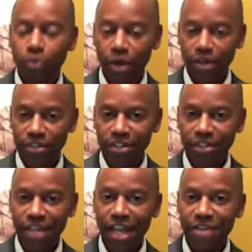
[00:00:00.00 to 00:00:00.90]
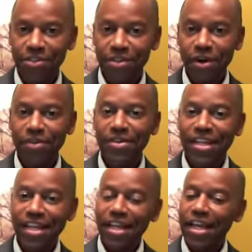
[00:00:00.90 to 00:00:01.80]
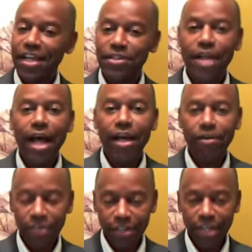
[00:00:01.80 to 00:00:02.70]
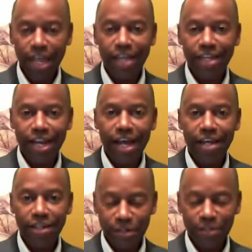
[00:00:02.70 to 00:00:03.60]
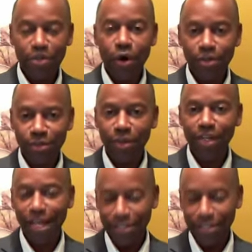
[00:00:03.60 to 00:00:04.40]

the rest of the day, sir. It's not every day that I talk to a